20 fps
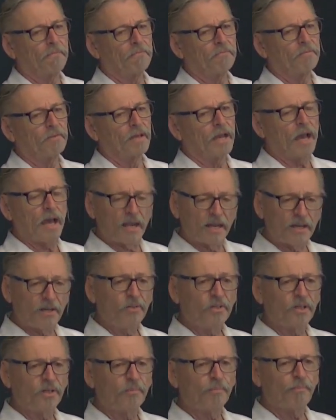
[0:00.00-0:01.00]

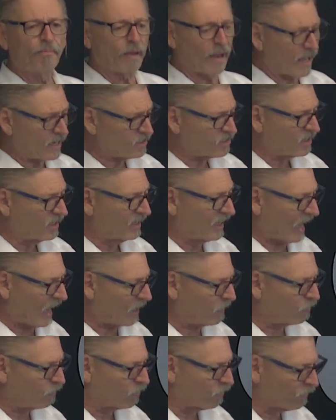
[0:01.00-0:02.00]
Hallelujah. Blessing
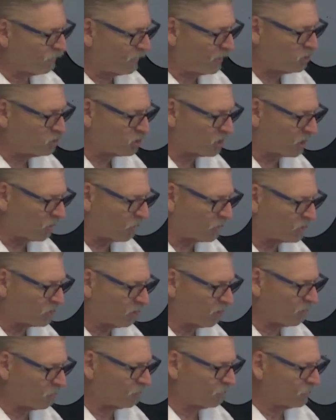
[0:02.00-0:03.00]
and provision in
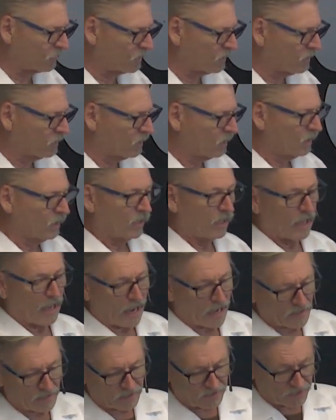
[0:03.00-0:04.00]
return.
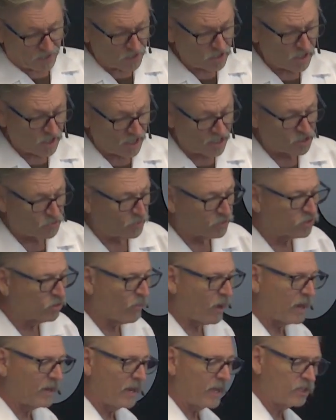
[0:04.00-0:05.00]
And this leads me to
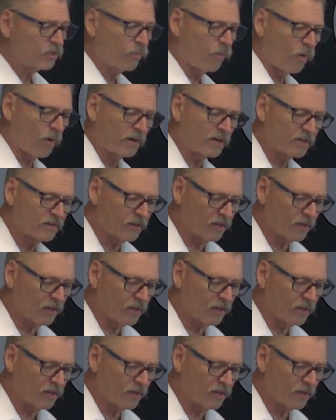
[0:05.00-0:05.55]
my next point,